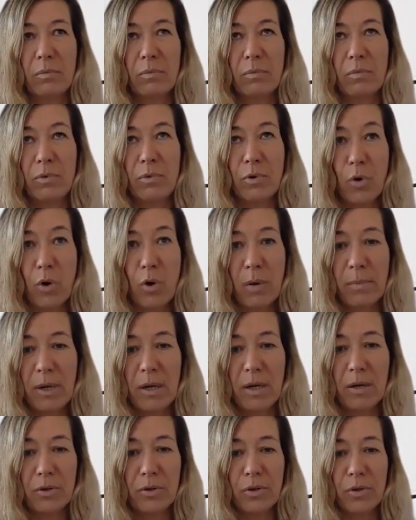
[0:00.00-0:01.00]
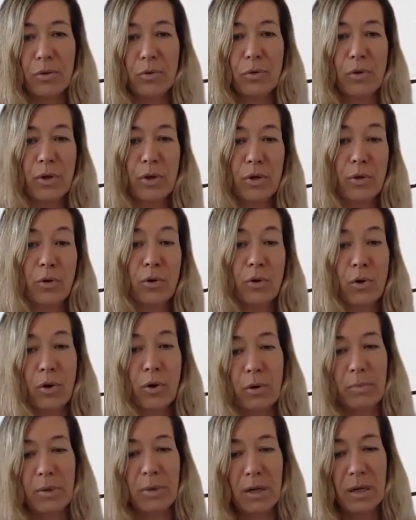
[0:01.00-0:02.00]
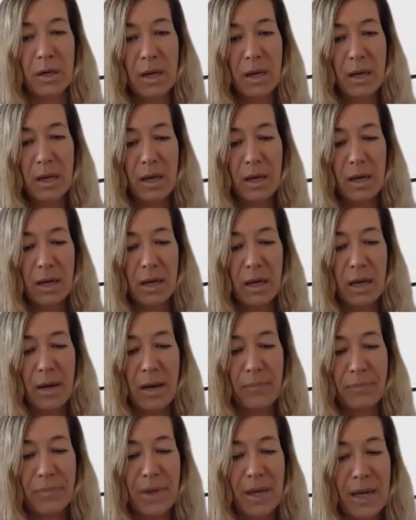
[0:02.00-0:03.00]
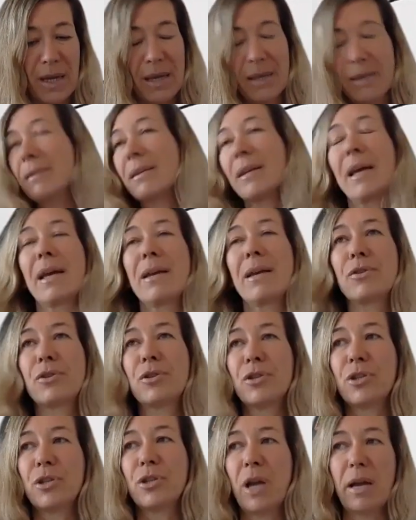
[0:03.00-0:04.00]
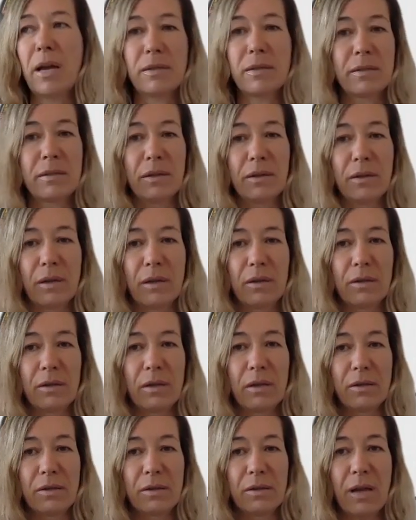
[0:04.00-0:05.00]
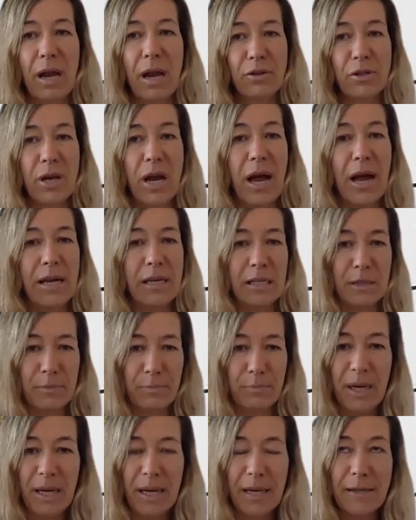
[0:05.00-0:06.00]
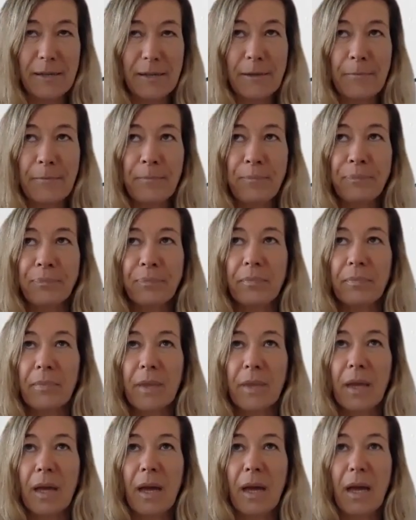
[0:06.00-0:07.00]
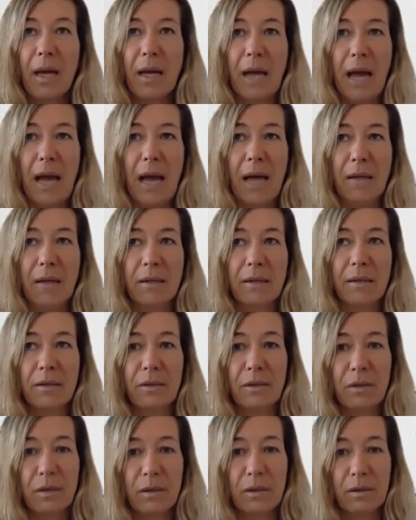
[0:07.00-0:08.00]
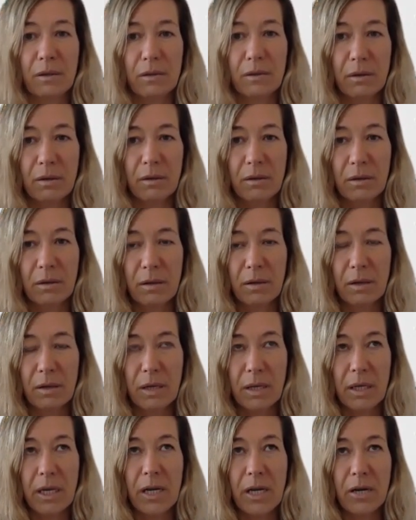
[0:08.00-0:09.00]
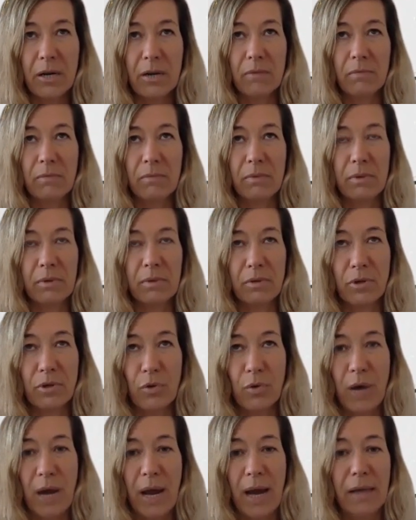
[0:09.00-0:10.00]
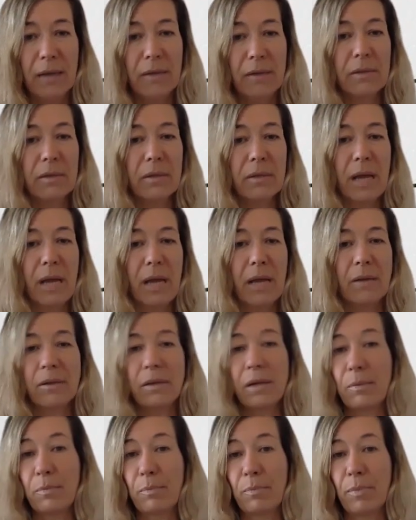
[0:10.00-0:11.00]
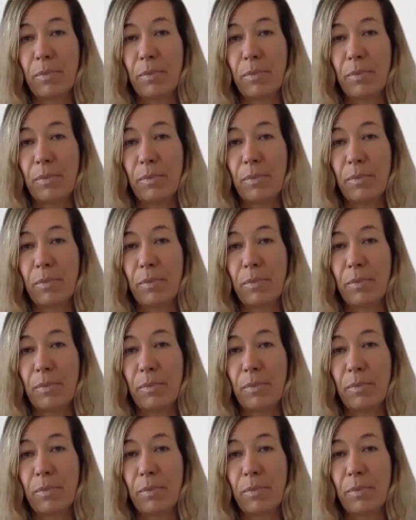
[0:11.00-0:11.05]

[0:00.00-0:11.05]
normal to the new normal in just such a high speed, and has clear, direct, and